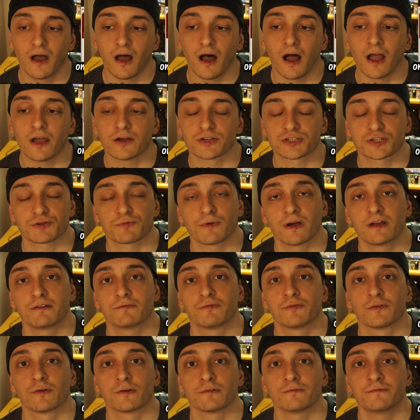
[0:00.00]
I also write
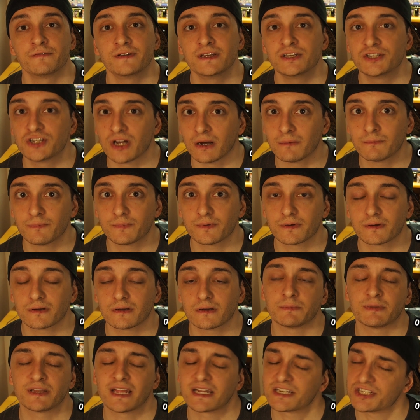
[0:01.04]
for VJump,
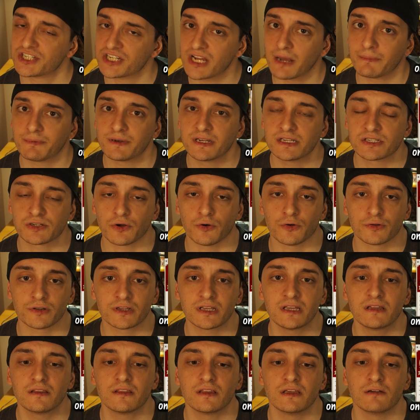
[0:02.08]
but that's Japanese
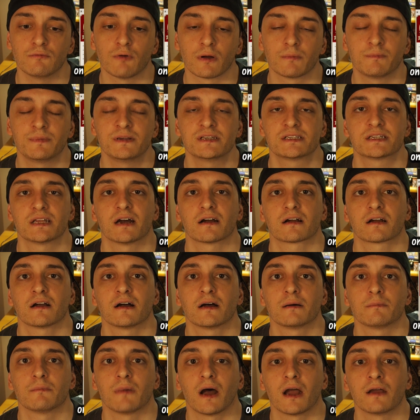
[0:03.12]
only. The
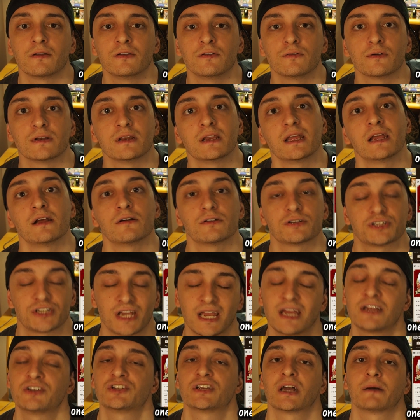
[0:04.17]
OnePiece.com I do in English
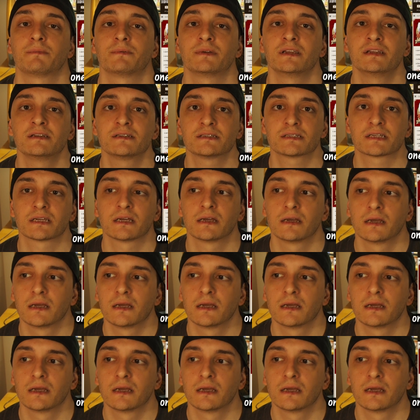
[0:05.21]
and Japanese.